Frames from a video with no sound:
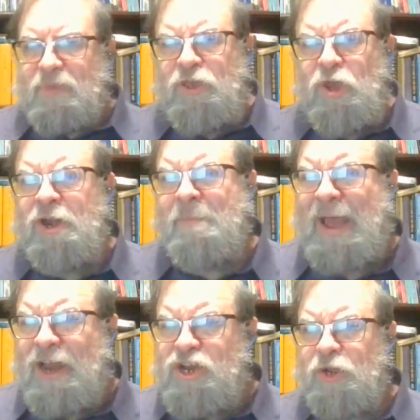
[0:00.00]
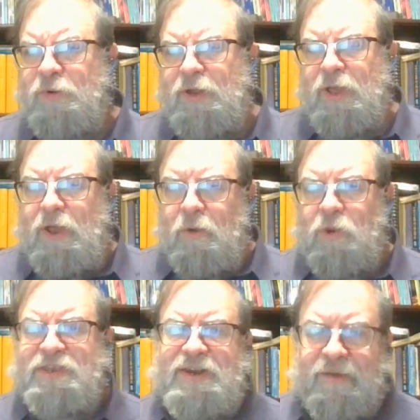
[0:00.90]
you can imagine
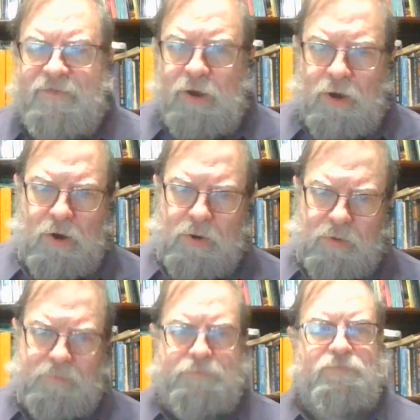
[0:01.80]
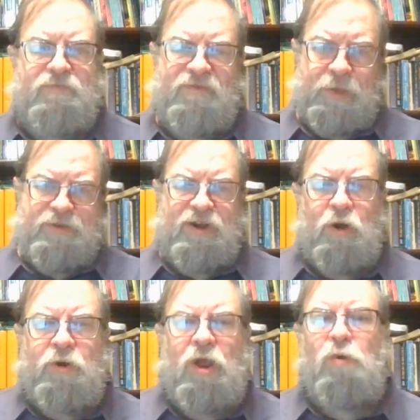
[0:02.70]
what's a definite article. For those that
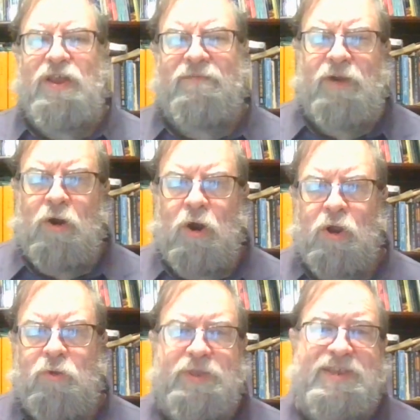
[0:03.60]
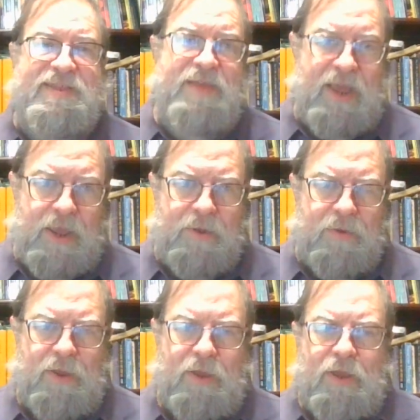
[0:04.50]
don't know, definite article is the.
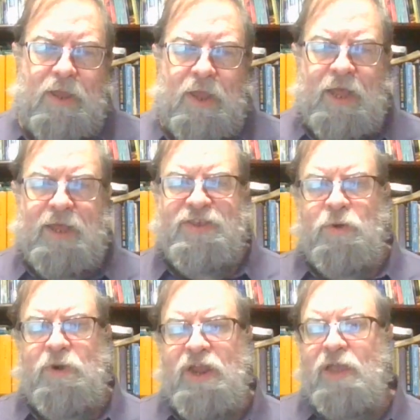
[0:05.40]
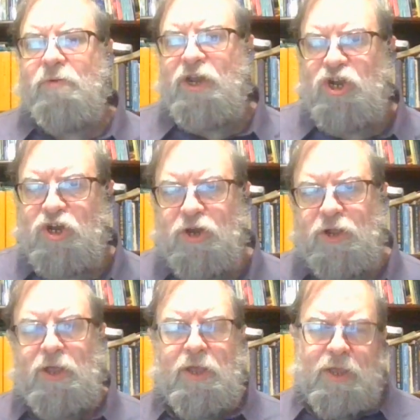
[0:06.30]
So in English,
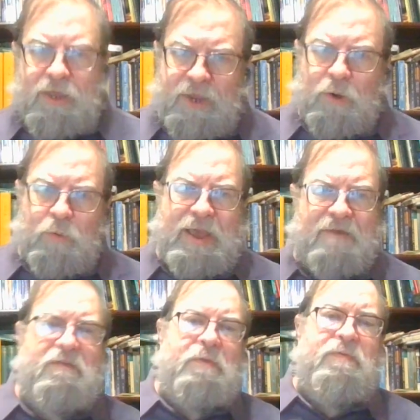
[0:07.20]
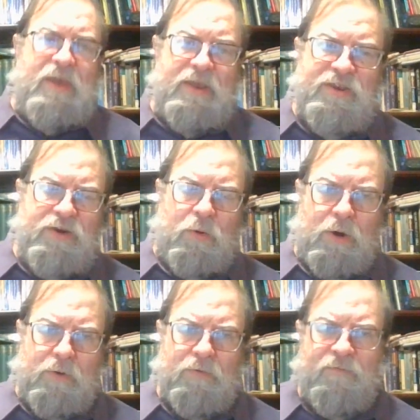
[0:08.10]
you know, we have the
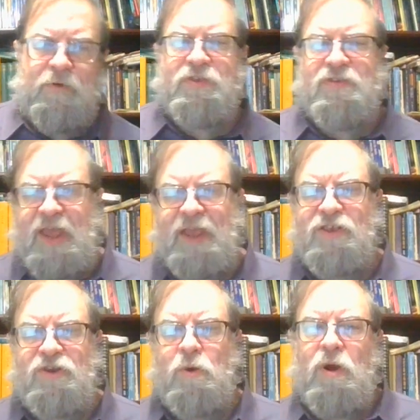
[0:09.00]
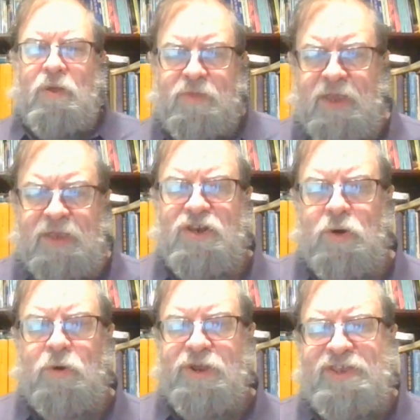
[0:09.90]
store versus a store. The
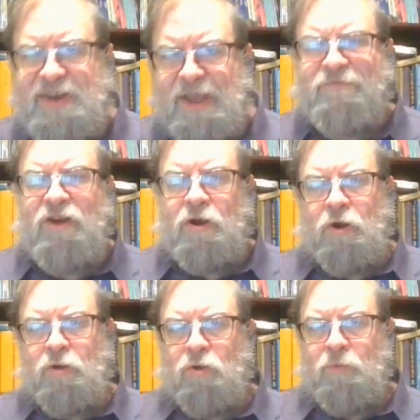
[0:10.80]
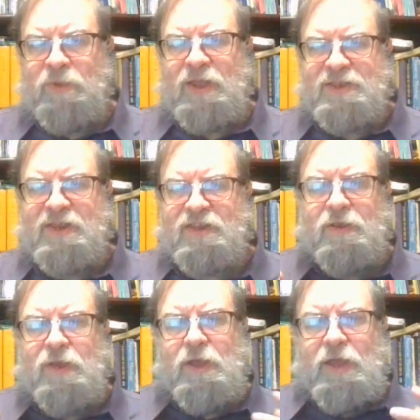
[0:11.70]
store is a definite article because
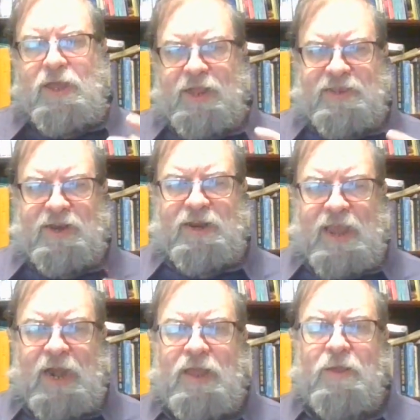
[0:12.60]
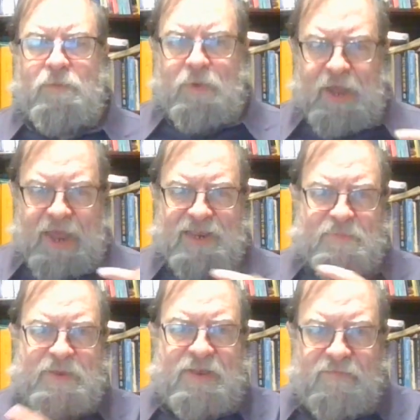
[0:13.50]
it's indicating a
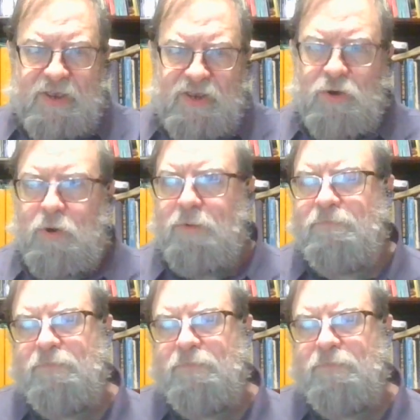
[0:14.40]
specific store.